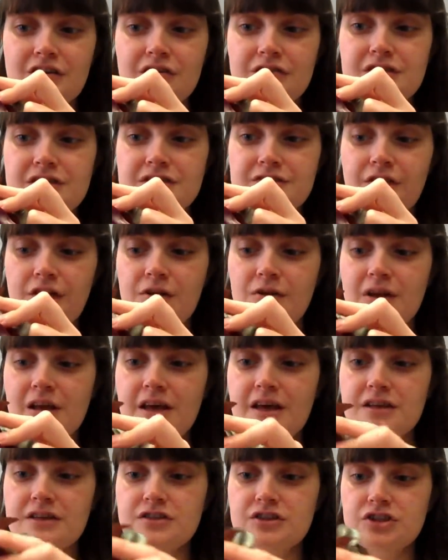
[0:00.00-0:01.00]
of its
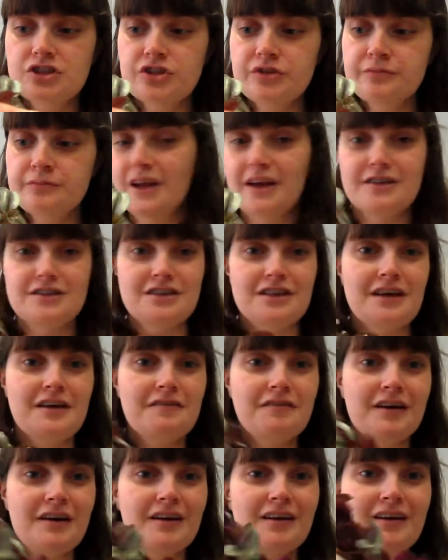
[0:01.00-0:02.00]
foliage. Actually,
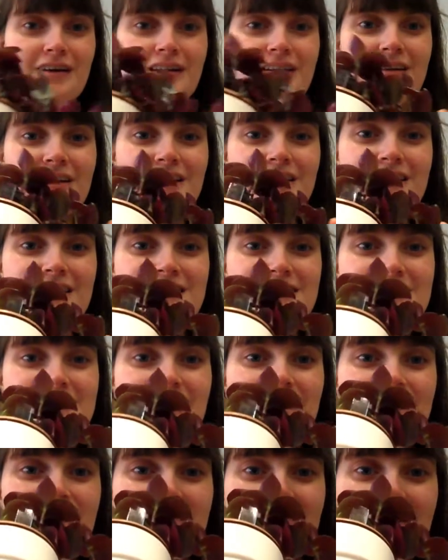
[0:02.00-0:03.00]
if I
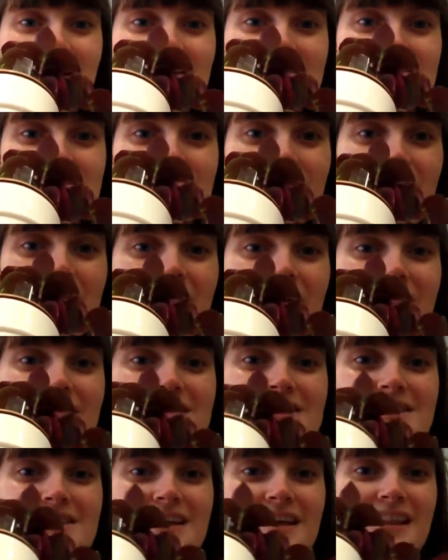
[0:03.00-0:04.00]
turn it around, you might be able
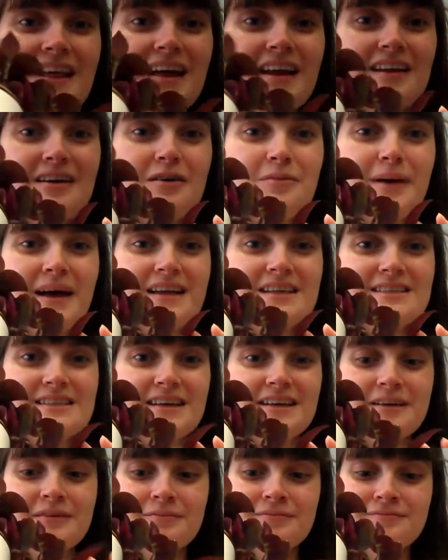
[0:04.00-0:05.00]
to see that a little
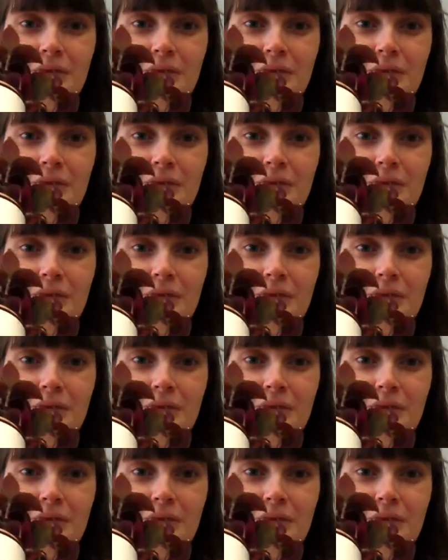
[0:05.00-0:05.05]
better.